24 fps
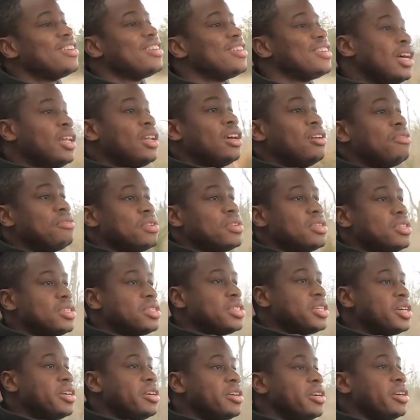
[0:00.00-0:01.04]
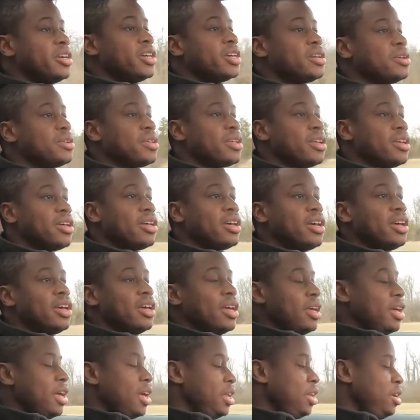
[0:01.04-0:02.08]
I love this interior.
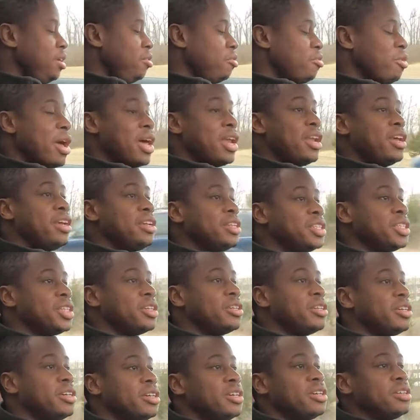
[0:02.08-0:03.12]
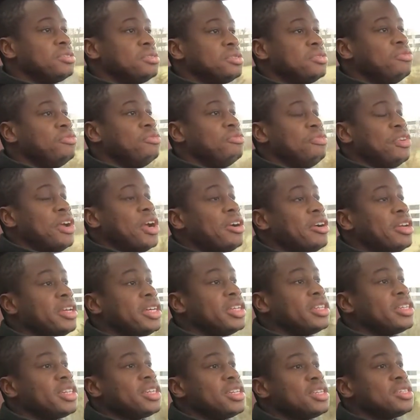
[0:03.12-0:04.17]
Any red interior
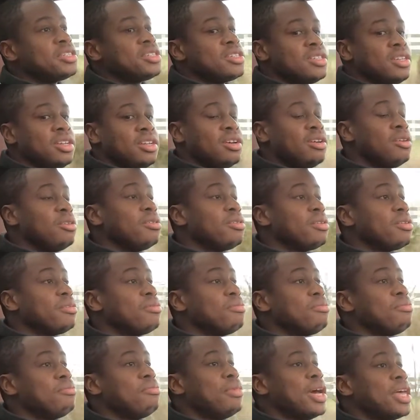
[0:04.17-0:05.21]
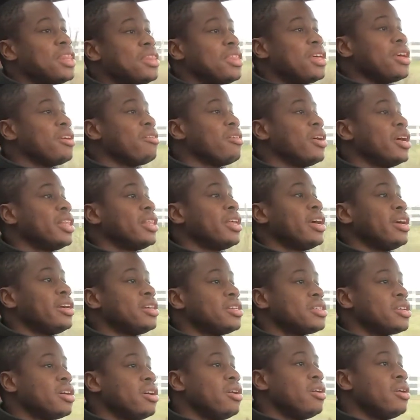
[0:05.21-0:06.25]
variant is, my thing right there.
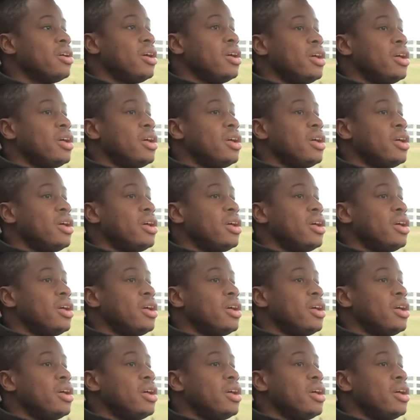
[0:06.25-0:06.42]
So